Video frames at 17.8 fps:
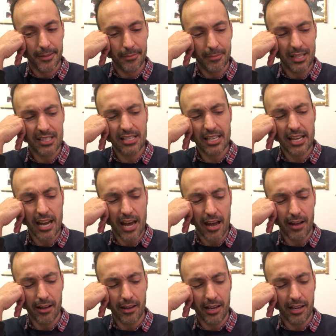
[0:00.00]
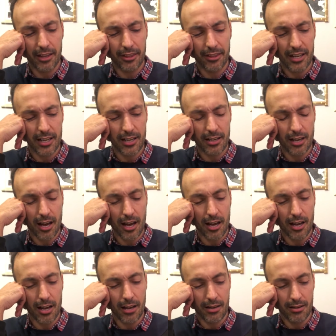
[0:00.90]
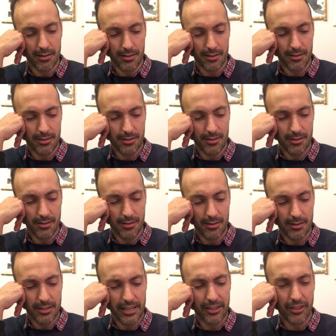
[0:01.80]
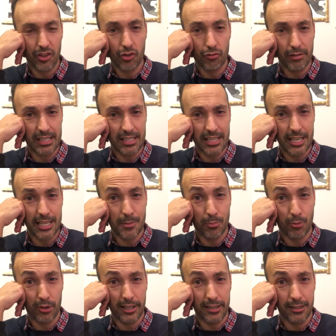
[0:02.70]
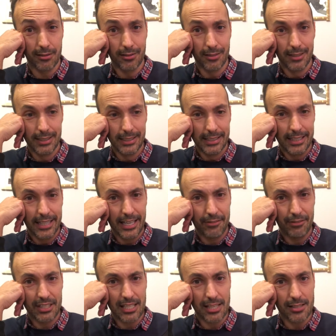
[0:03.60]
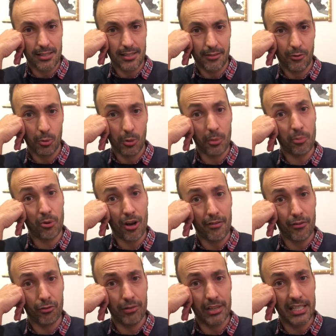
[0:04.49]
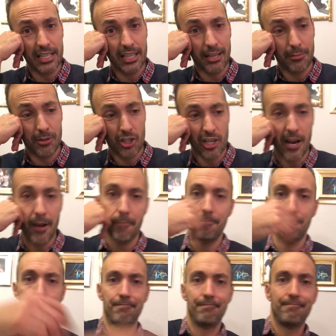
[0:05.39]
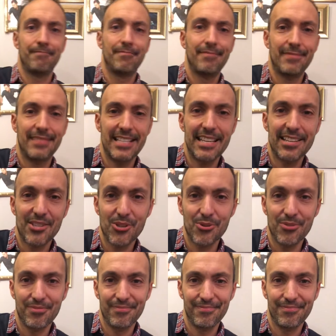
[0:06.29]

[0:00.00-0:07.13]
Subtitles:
But I'd say, yeah, anything that resonates, brilliant. And if it doesn't, if you want a private reading, give me a shout. See you soon.